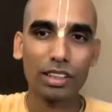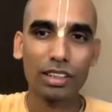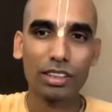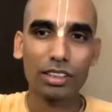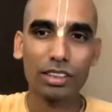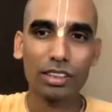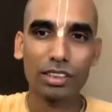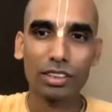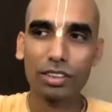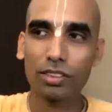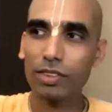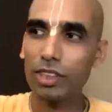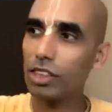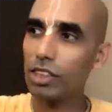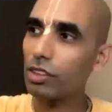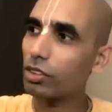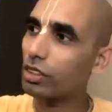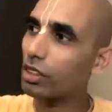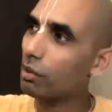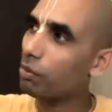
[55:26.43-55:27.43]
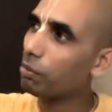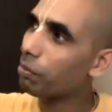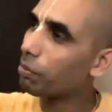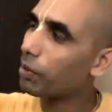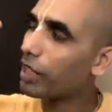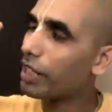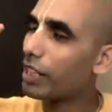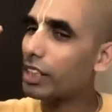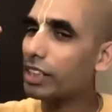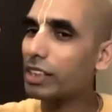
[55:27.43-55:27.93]
So whether you
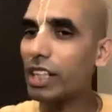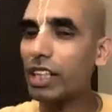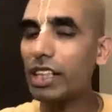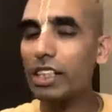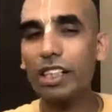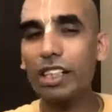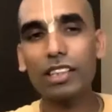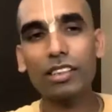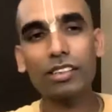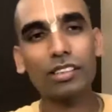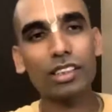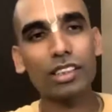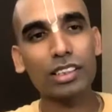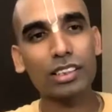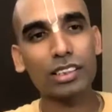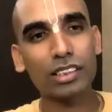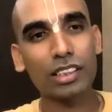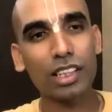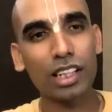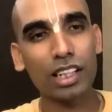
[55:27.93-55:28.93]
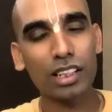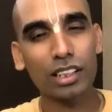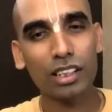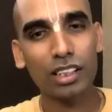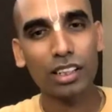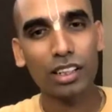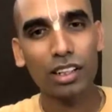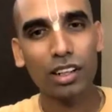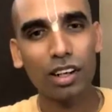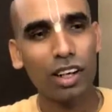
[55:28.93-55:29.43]
completely surrender to
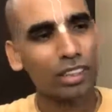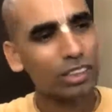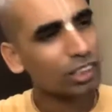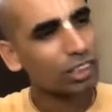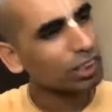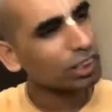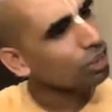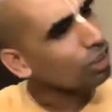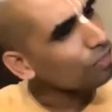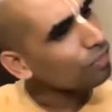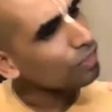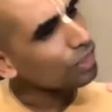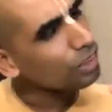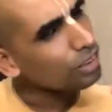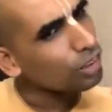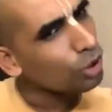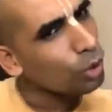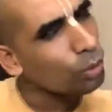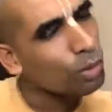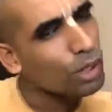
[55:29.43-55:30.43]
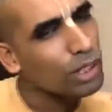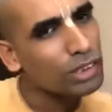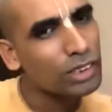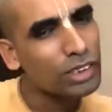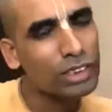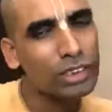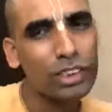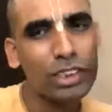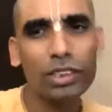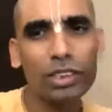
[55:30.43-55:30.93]
Krishna or just offer
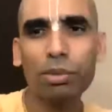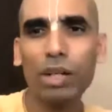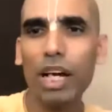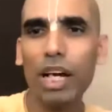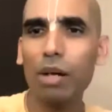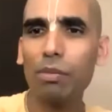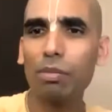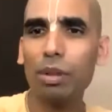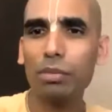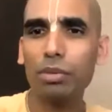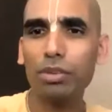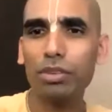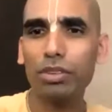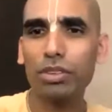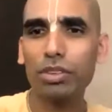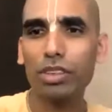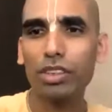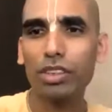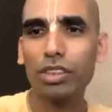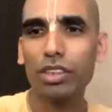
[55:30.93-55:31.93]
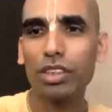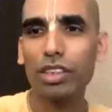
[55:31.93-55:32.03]
obeisances to Mahaprabhu